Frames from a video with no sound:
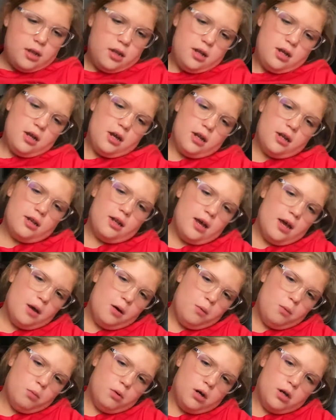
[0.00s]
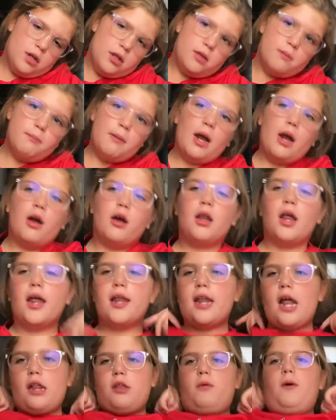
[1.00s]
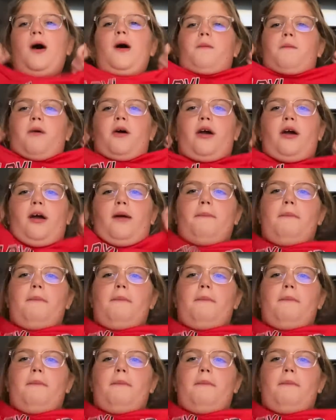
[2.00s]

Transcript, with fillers: Today was Maryland. That's why I'm wearing